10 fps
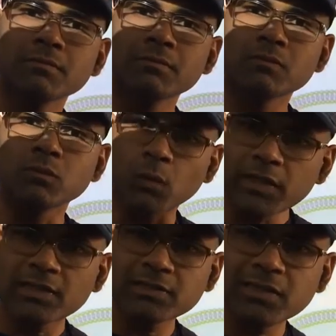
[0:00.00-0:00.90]
What
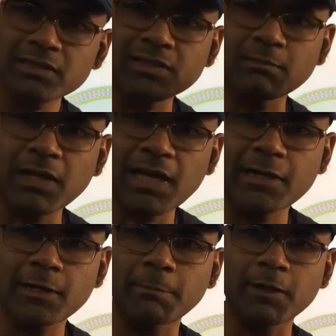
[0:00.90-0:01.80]
is the
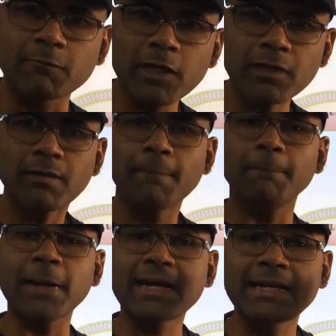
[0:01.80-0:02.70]
similarity
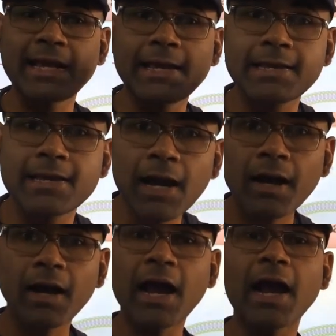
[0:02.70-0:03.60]
between bacteria
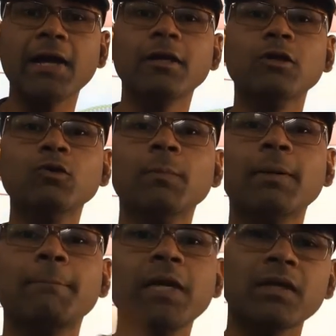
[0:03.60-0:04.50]
and
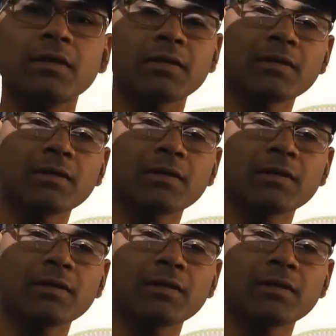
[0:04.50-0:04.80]
human being?